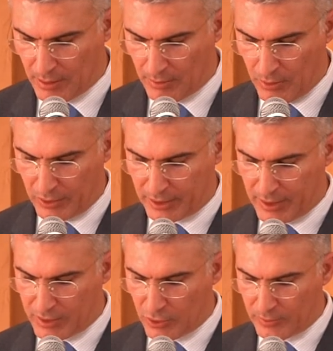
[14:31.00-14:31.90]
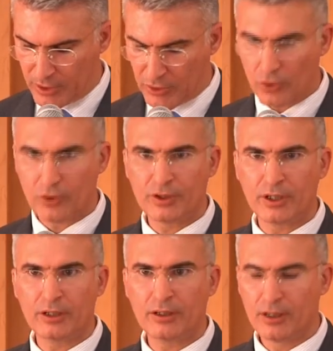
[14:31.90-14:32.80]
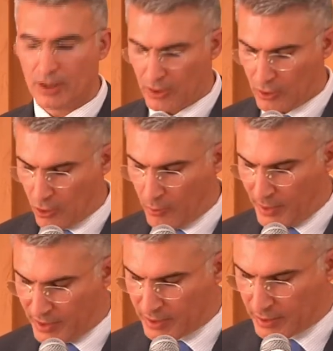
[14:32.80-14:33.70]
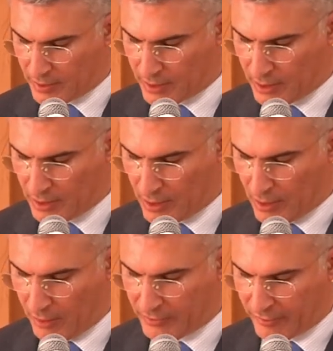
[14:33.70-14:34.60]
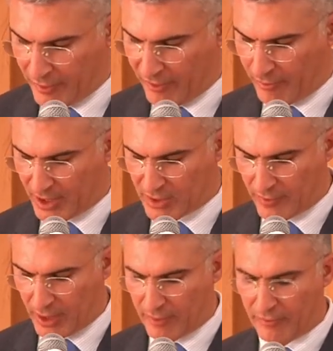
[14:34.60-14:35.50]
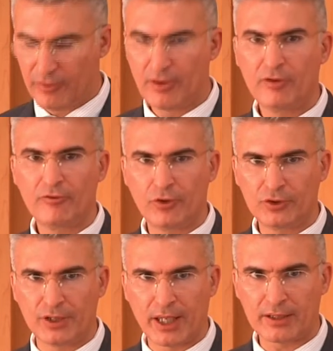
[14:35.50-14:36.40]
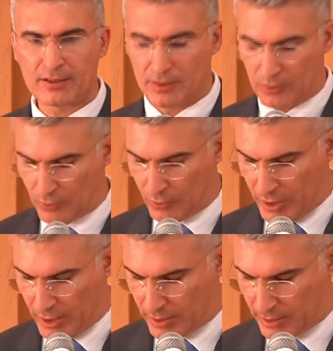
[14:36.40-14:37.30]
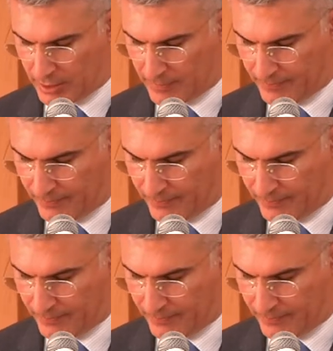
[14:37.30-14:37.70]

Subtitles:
Malta assumed the Northern co-presidency of the 5+5 for the next 2 years.